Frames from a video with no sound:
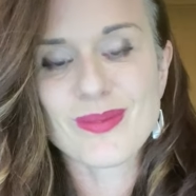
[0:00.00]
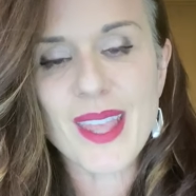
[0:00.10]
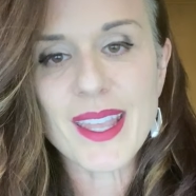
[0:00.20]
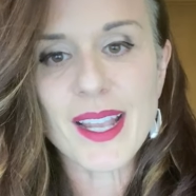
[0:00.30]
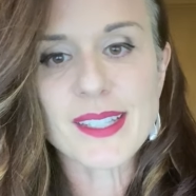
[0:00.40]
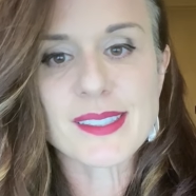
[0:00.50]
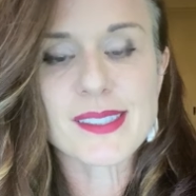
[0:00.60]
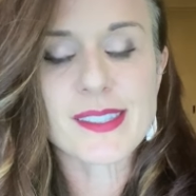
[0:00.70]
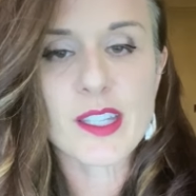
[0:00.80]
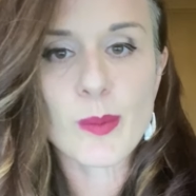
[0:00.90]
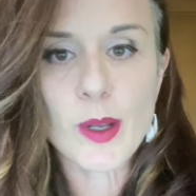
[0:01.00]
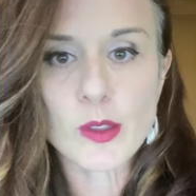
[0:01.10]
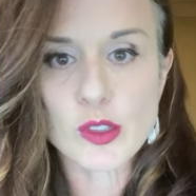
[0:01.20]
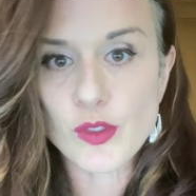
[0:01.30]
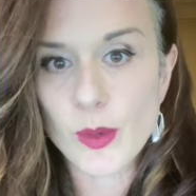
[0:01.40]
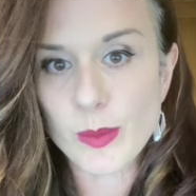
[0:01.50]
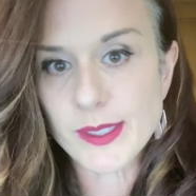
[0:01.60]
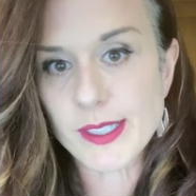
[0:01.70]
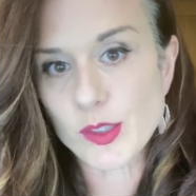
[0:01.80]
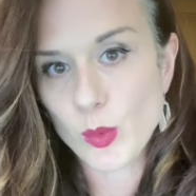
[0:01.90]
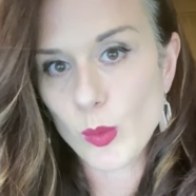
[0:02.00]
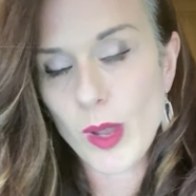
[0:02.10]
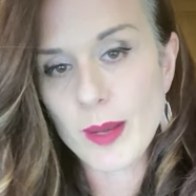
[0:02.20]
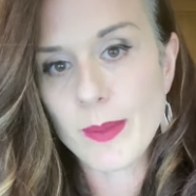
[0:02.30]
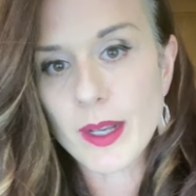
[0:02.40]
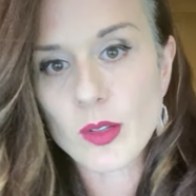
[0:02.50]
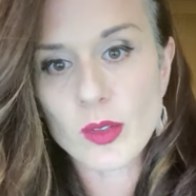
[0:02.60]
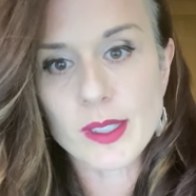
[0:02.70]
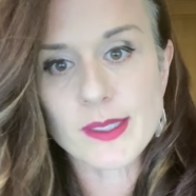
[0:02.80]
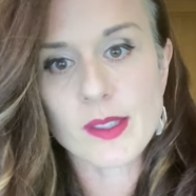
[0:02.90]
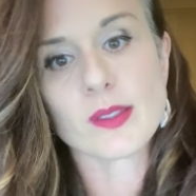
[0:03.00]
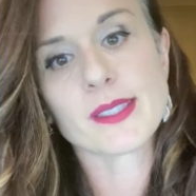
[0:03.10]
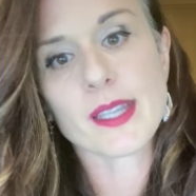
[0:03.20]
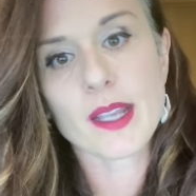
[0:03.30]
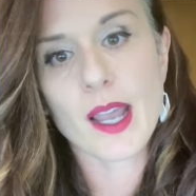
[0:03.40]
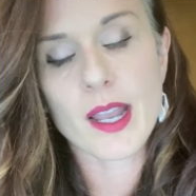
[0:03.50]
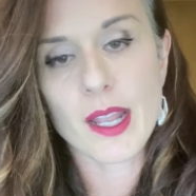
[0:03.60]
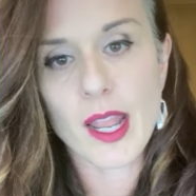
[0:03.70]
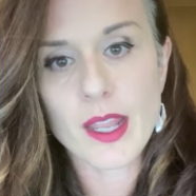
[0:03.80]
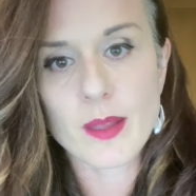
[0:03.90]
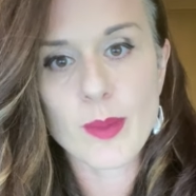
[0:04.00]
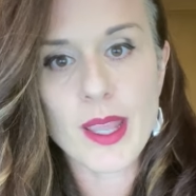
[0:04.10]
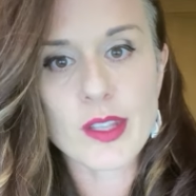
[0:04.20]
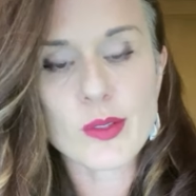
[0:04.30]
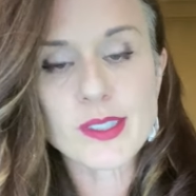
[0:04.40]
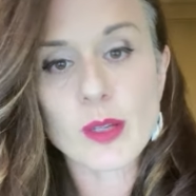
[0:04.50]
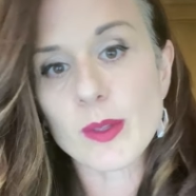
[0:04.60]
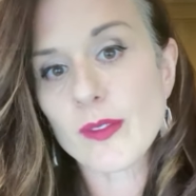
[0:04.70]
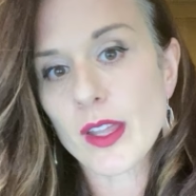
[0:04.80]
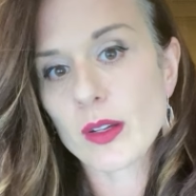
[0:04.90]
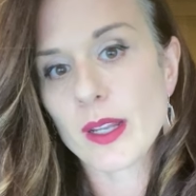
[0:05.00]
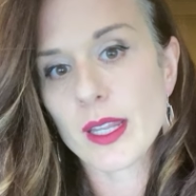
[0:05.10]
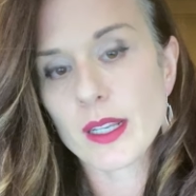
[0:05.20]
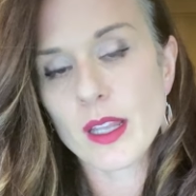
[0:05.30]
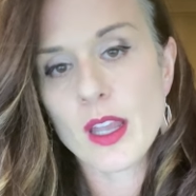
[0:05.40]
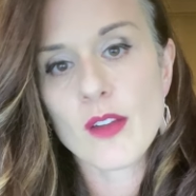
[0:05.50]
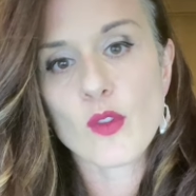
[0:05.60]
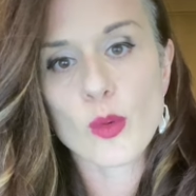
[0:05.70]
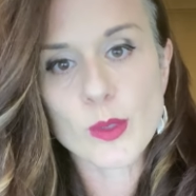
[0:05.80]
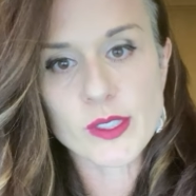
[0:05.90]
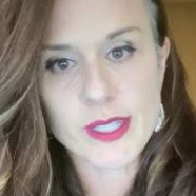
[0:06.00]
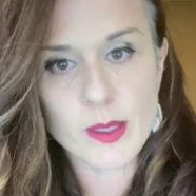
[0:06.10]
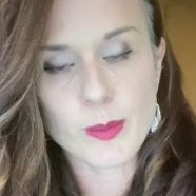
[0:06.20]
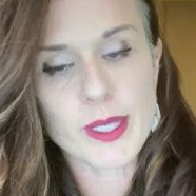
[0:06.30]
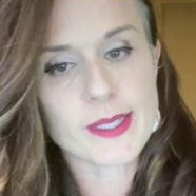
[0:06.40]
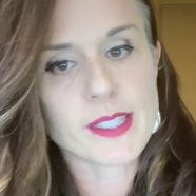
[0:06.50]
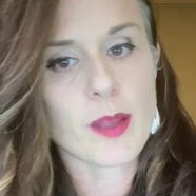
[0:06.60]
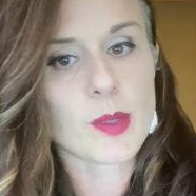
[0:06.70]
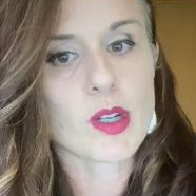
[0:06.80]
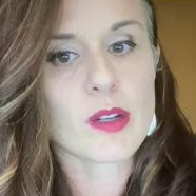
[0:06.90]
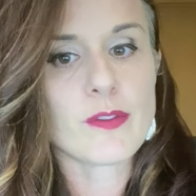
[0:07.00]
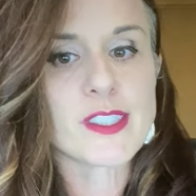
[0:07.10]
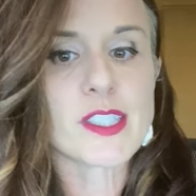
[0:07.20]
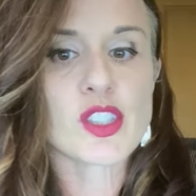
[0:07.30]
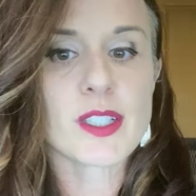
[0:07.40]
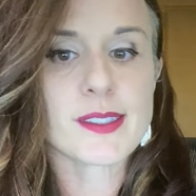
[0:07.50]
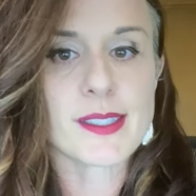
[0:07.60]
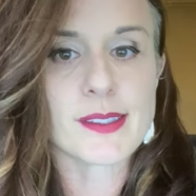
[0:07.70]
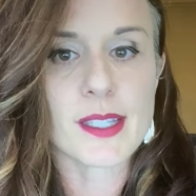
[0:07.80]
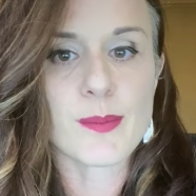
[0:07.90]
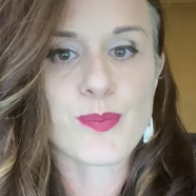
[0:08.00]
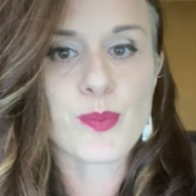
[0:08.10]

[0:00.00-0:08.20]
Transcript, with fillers: Hey guys, it's Leah Buckles from Prestige Worldwide Medical Consulting. I am a U.S. Army veteran, former CMP examiner, and physician assistant.